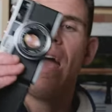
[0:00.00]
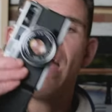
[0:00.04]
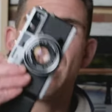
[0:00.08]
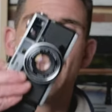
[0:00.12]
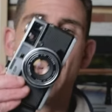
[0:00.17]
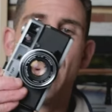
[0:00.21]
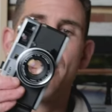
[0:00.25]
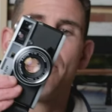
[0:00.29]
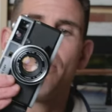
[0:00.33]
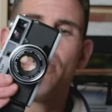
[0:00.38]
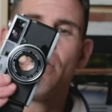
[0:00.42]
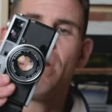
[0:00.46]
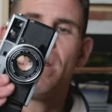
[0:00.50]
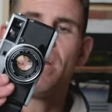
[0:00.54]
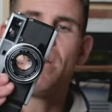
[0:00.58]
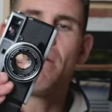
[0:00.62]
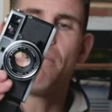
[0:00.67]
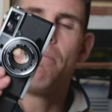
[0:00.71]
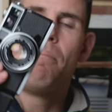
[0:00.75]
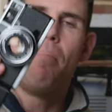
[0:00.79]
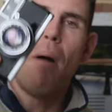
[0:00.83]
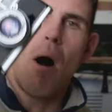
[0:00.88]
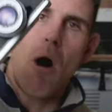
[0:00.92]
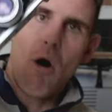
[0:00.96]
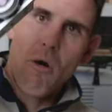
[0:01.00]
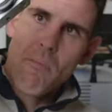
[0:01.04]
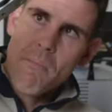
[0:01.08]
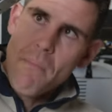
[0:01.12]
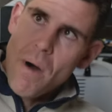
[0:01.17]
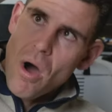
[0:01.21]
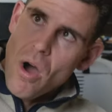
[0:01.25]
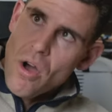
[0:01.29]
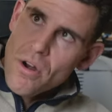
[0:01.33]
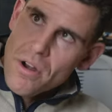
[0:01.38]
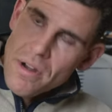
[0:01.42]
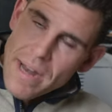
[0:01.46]
I put it into bulb
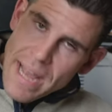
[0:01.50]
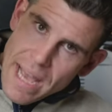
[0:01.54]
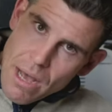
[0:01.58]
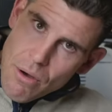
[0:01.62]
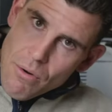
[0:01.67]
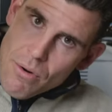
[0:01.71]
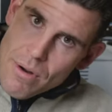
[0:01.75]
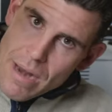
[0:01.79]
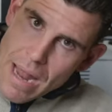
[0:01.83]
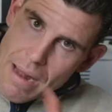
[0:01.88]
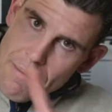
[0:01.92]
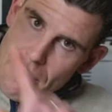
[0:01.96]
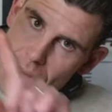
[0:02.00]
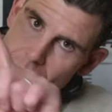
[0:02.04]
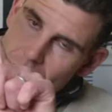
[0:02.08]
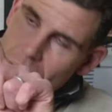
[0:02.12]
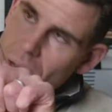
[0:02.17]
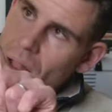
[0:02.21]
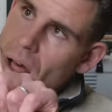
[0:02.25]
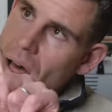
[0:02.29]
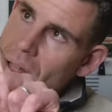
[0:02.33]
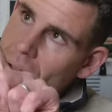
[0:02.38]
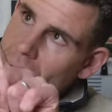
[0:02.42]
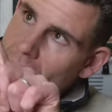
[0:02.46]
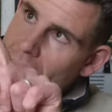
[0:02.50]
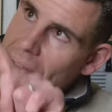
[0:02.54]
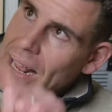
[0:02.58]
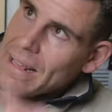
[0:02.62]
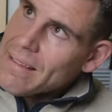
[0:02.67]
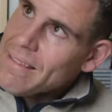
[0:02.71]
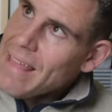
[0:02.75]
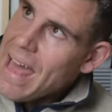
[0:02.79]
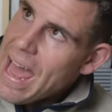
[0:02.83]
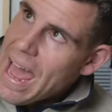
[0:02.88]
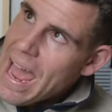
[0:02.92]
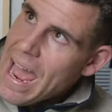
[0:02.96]
mode and held it up to the light like
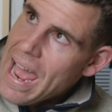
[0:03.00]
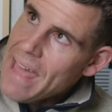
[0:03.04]
that,